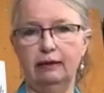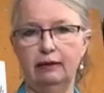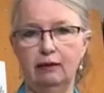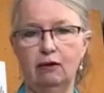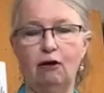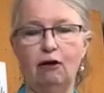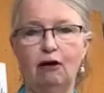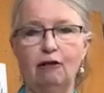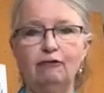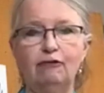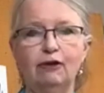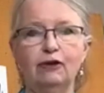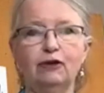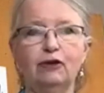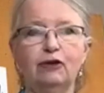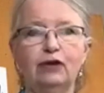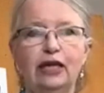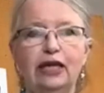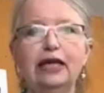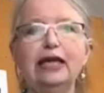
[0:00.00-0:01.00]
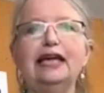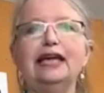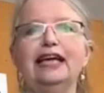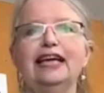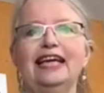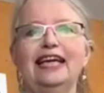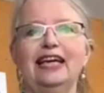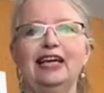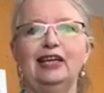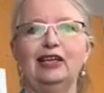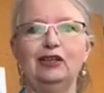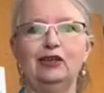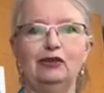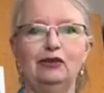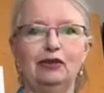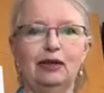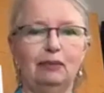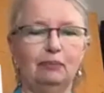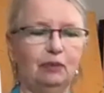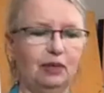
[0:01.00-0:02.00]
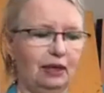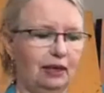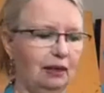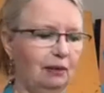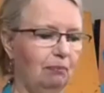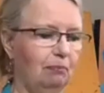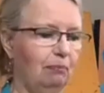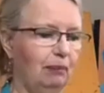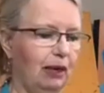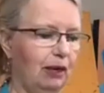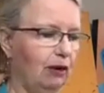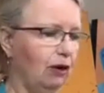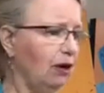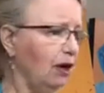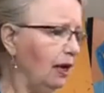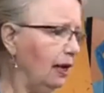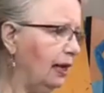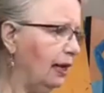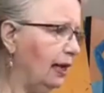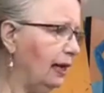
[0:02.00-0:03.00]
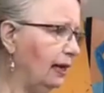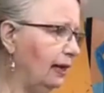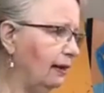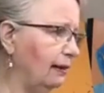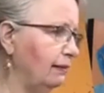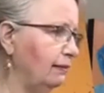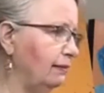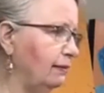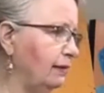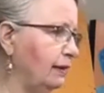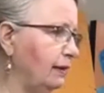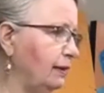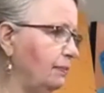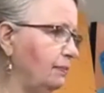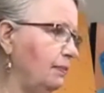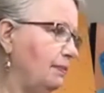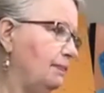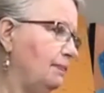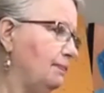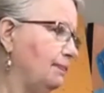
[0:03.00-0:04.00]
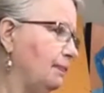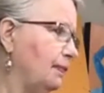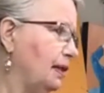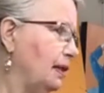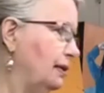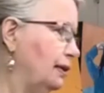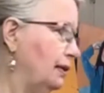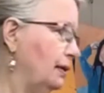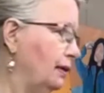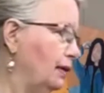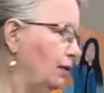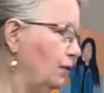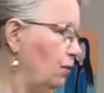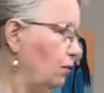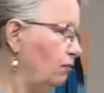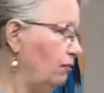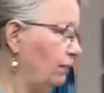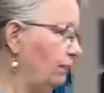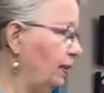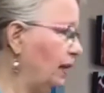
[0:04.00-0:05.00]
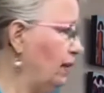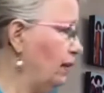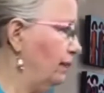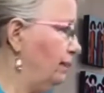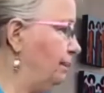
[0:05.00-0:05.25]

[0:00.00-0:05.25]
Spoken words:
awful green into something better and go from there.